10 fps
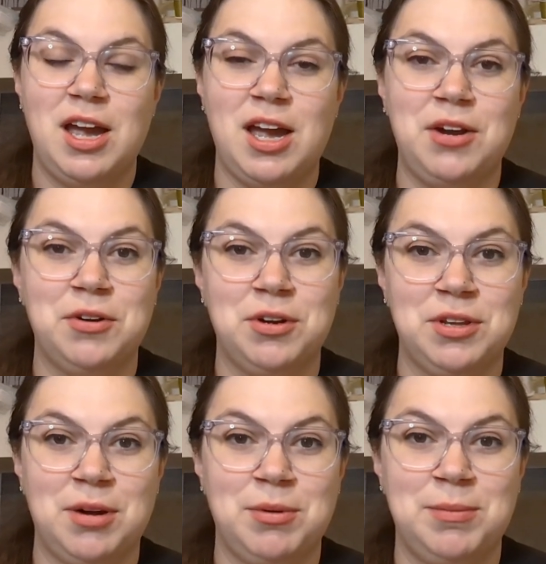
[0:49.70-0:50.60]
I don't know
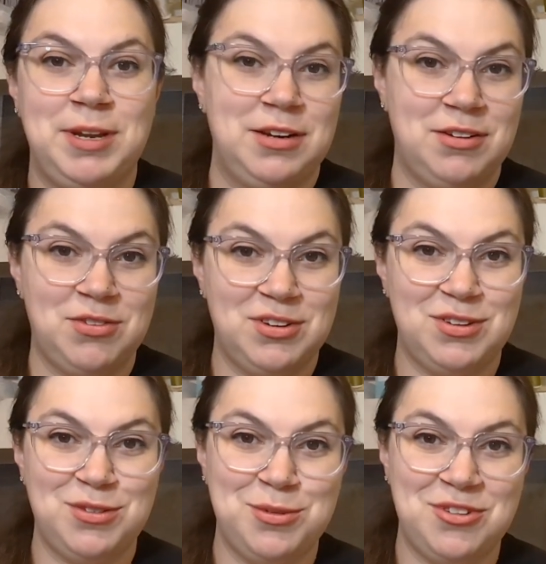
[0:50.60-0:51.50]
that I would have made a different
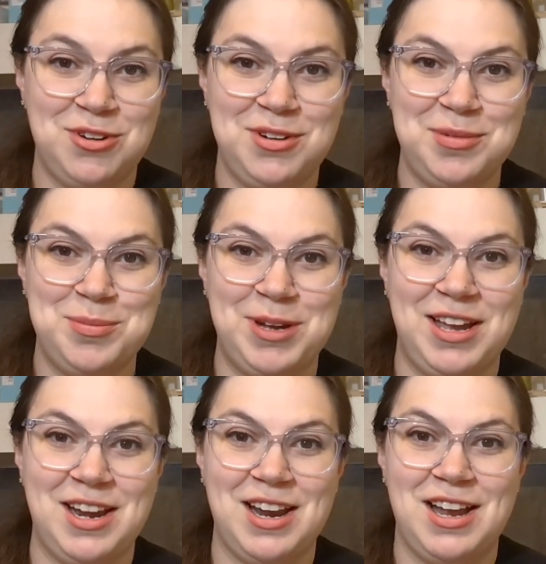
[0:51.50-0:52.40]
decision,
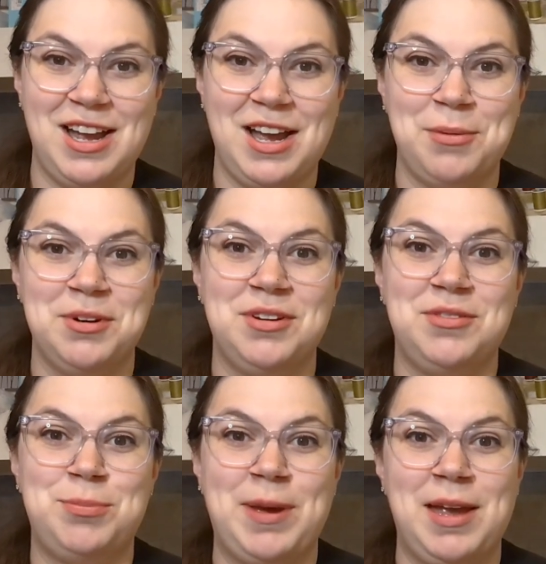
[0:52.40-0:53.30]
but I would
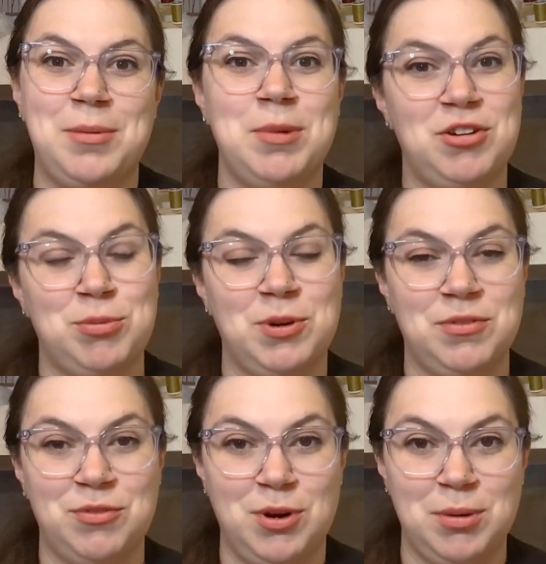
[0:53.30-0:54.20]
have been much more
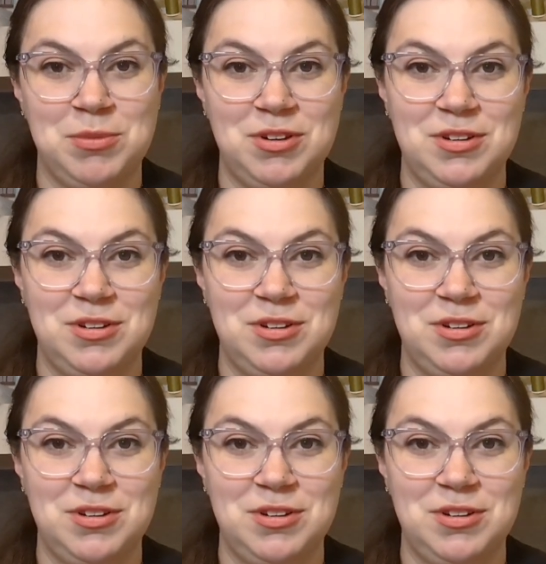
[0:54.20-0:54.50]
informed.